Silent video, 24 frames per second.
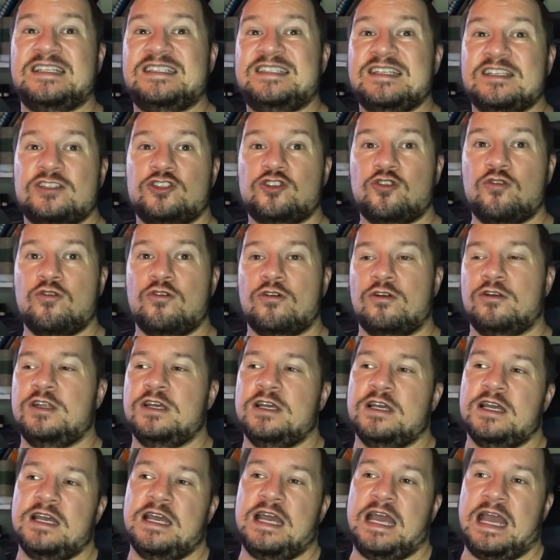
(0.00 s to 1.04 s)
Discord
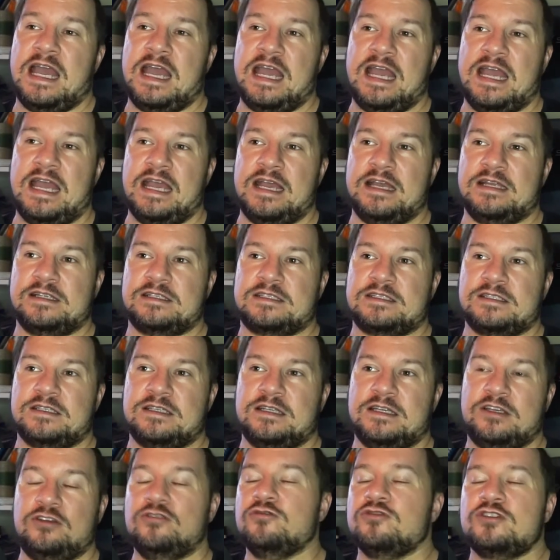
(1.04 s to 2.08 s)
used
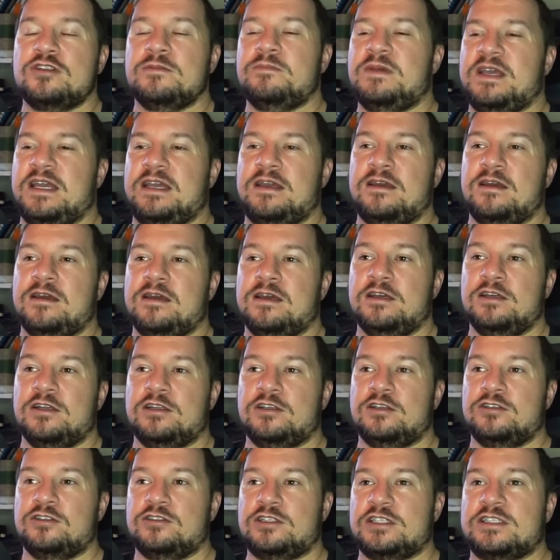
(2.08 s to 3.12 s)
to be
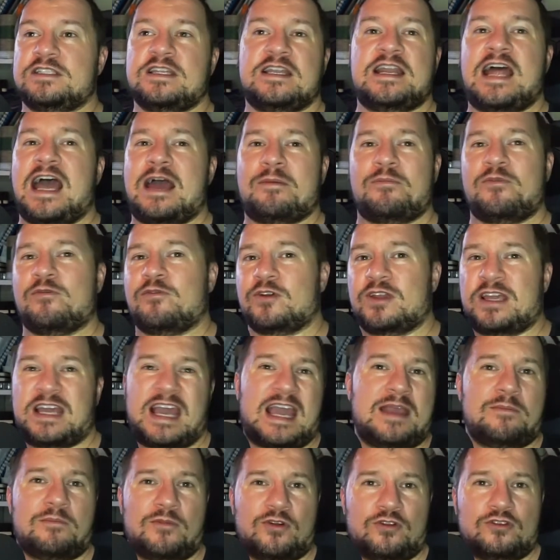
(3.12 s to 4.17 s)
just an app for
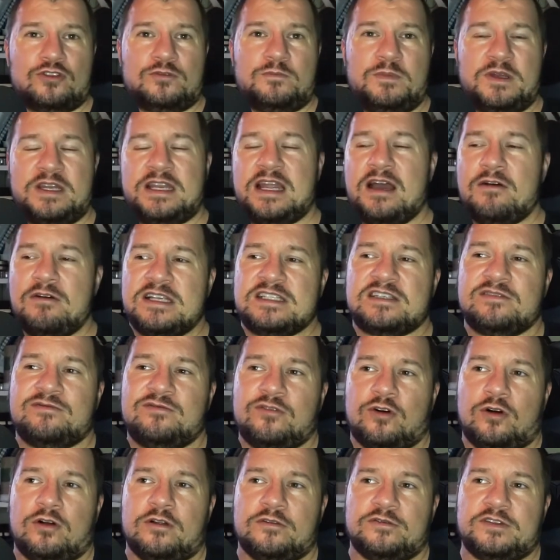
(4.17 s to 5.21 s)
gamers, but now has
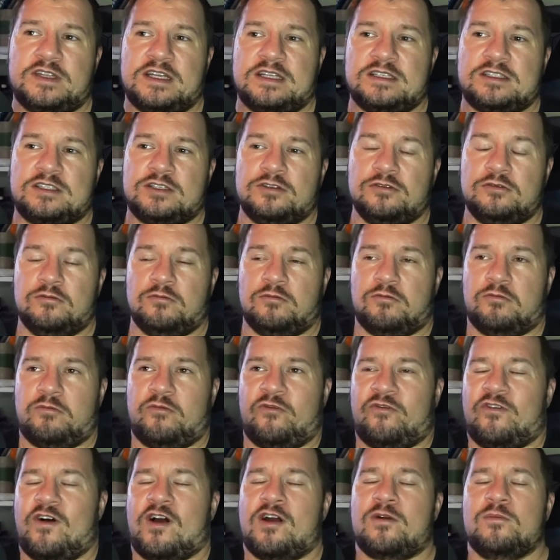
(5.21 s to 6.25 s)
evolved into
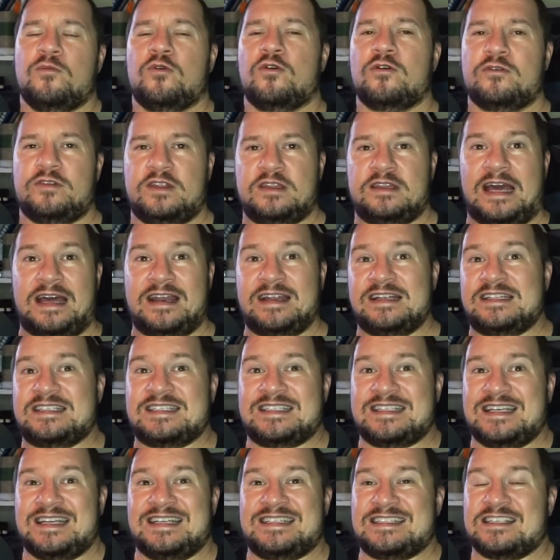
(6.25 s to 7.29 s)
far more than that.
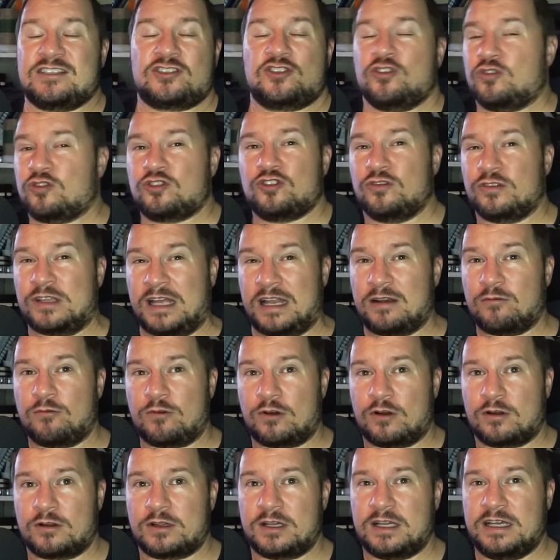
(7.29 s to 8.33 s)
It's a social
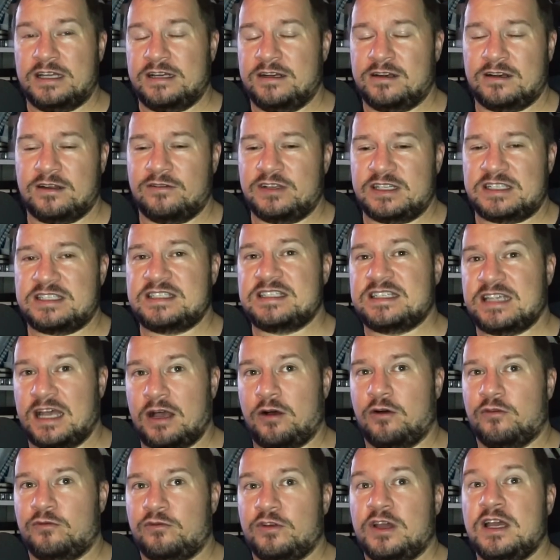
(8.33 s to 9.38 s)
network in and of
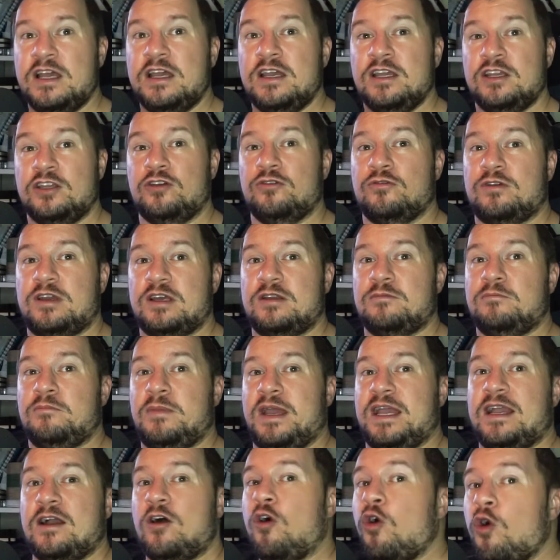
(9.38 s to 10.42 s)
itself. You can
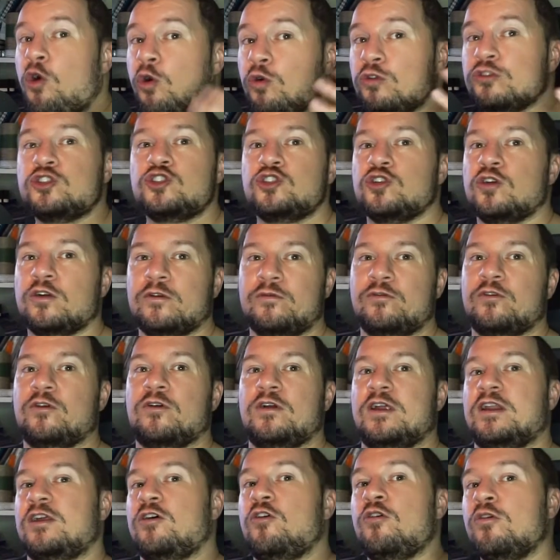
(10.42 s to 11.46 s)
make a whole server
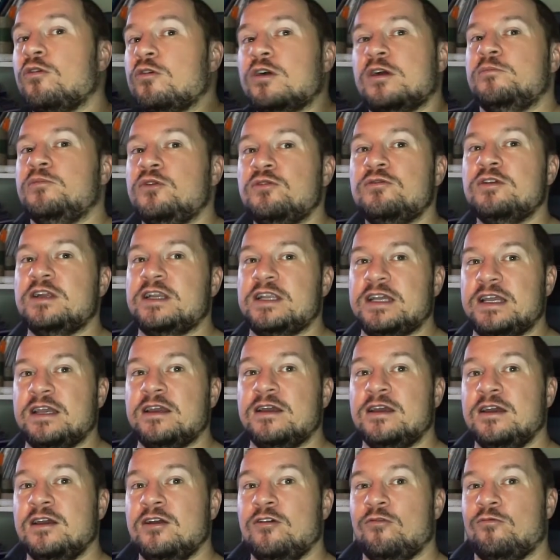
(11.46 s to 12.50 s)
and a whole community
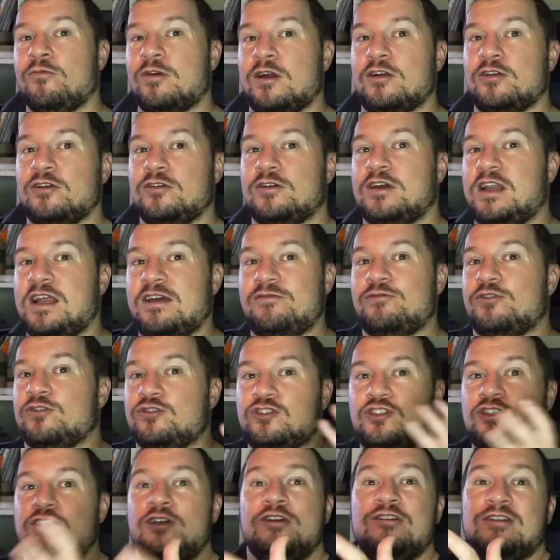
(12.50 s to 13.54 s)
where you can have your
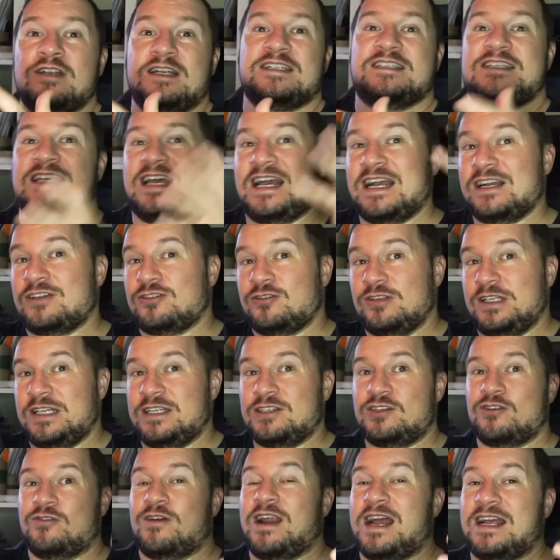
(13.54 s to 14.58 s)
students actually
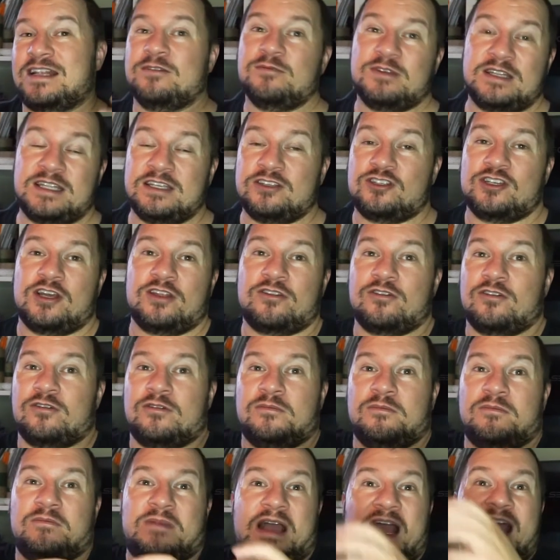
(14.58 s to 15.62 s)
interacting with each
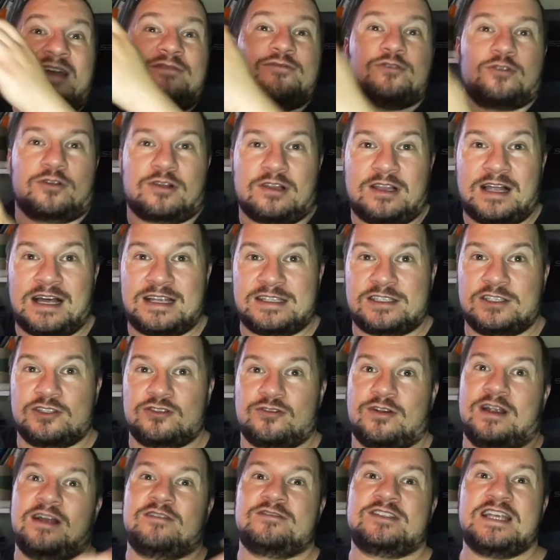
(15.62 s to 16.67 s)
other after classes
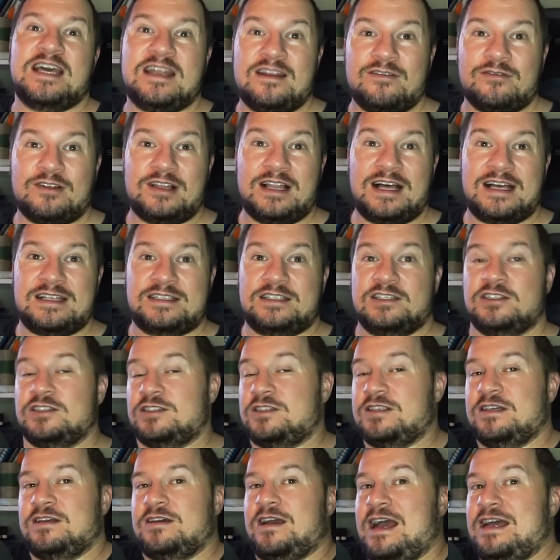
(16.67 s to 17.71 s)
or outside of classes
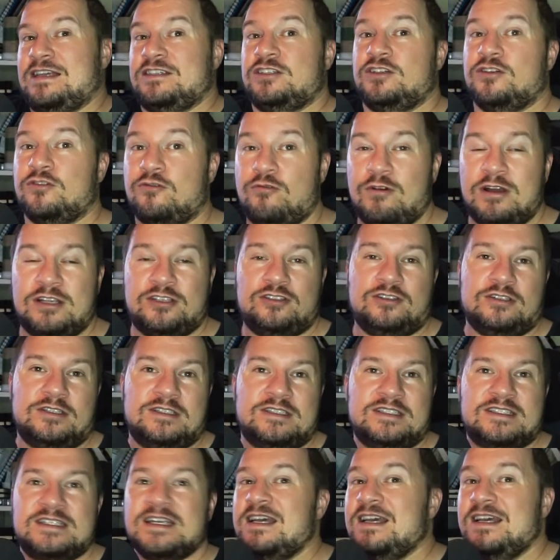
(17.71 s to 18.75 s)
to ask you
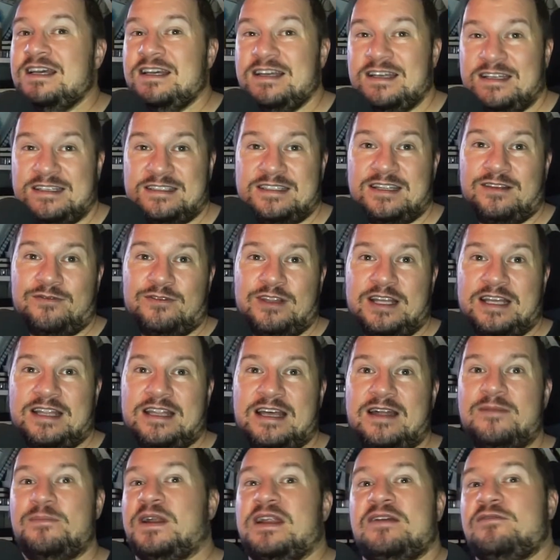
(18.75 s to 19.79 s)
questions and stuff like
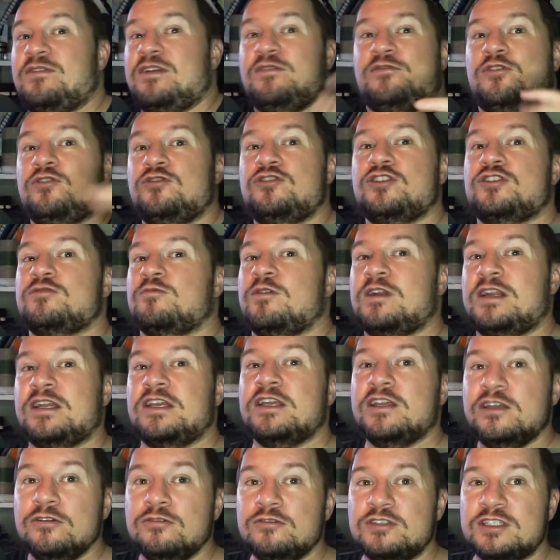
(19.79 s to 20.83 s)
that. But even if you just want to
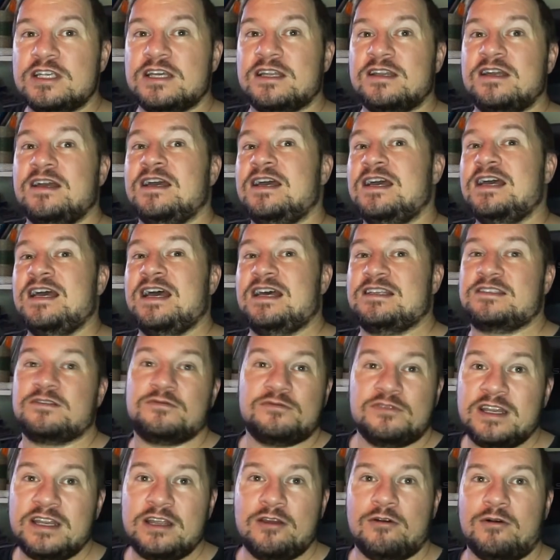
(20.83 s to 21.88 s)
use it as a
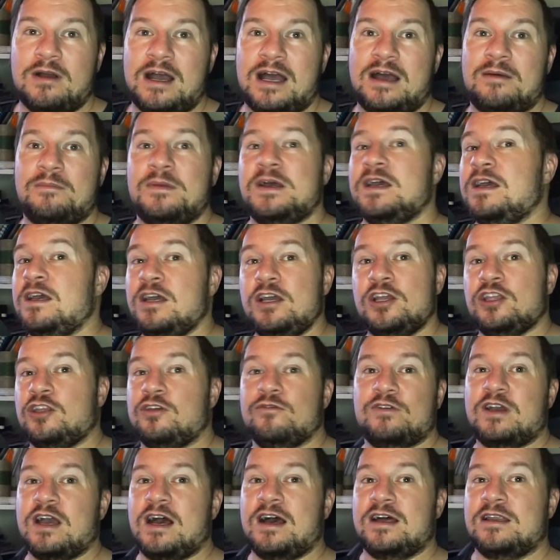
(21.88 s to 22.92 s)
video app,
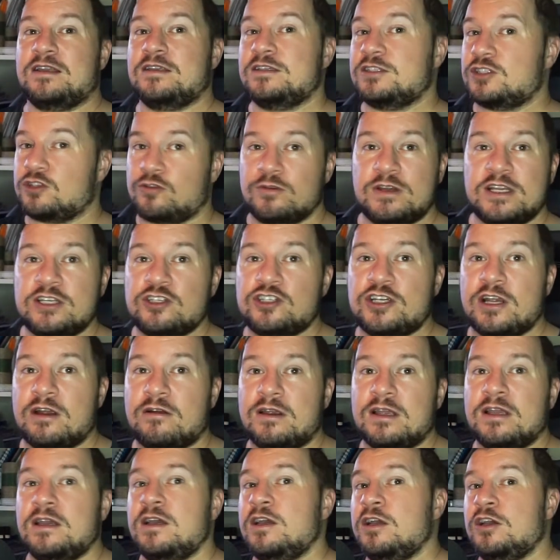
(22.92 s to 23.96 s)
you've got screen
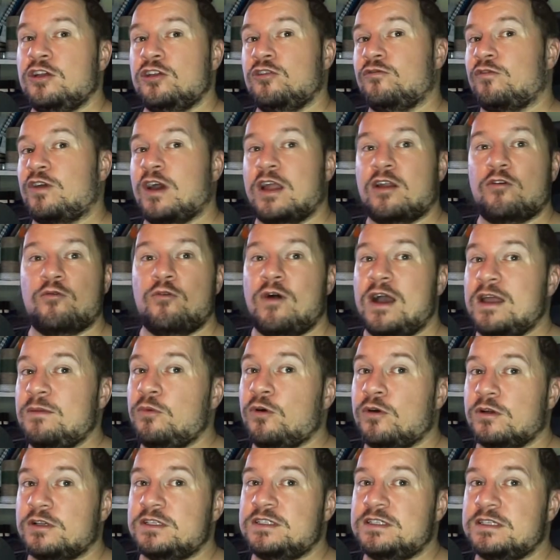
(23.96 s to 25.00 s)
sharing, you've got a
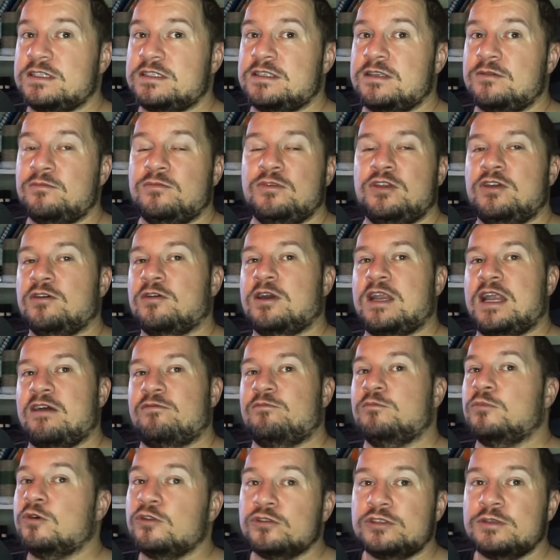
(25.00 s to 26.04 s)
whiteboard system, you can
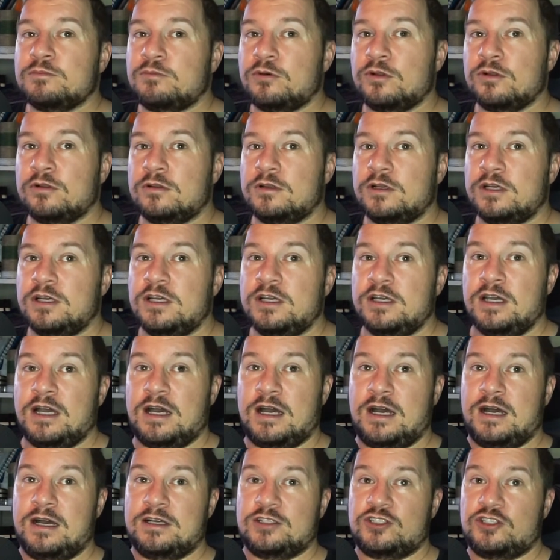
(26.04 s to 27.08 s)
have multiple
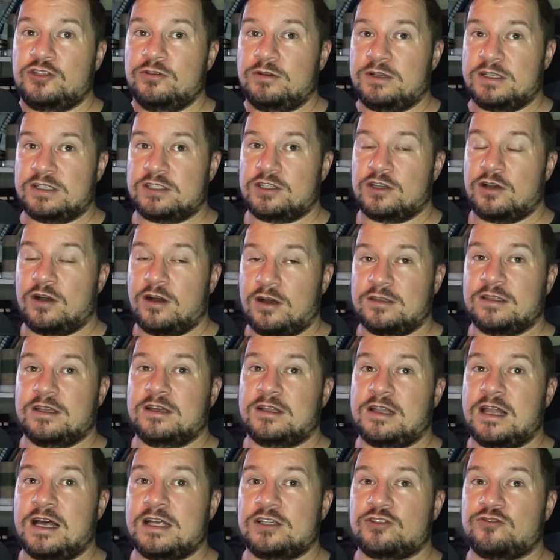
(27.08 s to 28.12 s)
students on the
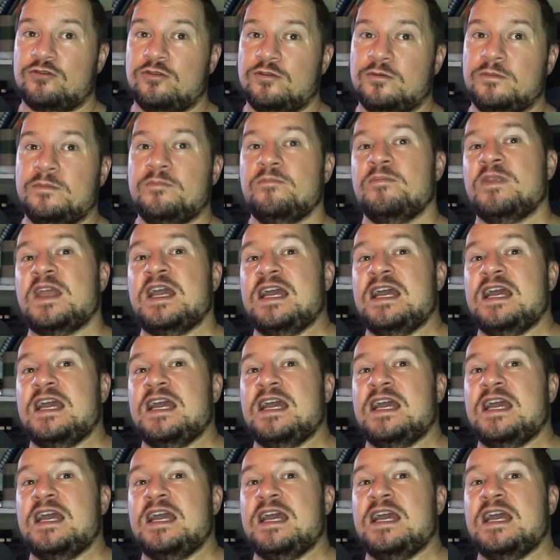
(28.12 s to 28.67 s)
classroom.